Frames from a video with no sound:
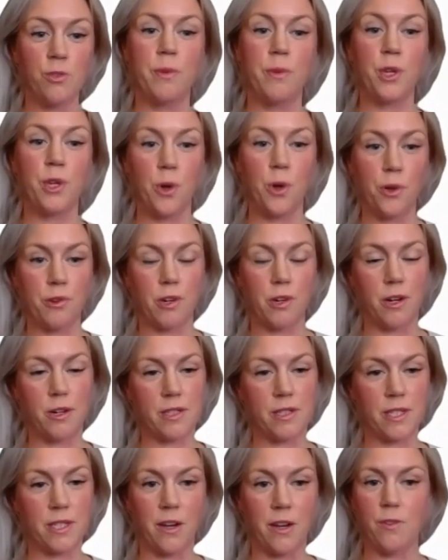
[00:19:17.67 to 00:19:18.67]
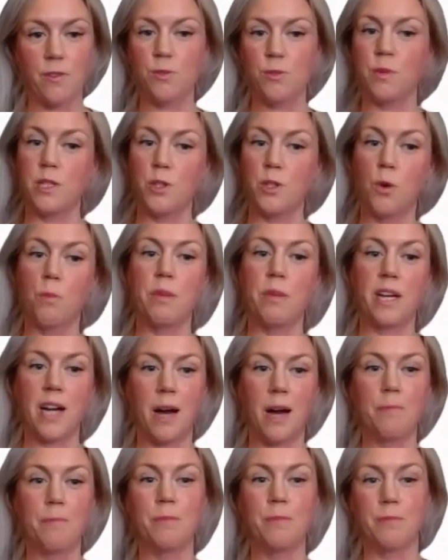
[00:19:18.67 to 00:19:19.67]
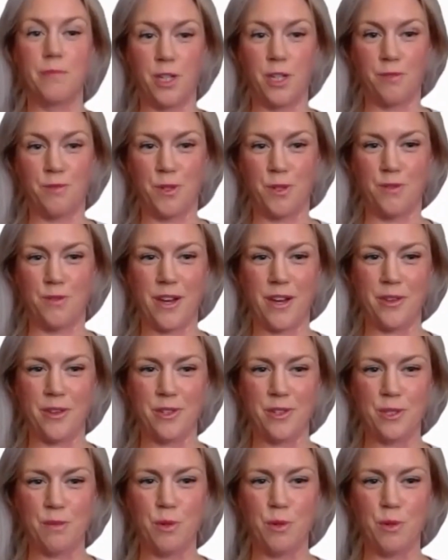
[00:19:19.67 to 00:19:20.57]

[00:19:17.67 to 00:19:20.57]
When we go there ourselves, we don't become fearful of others'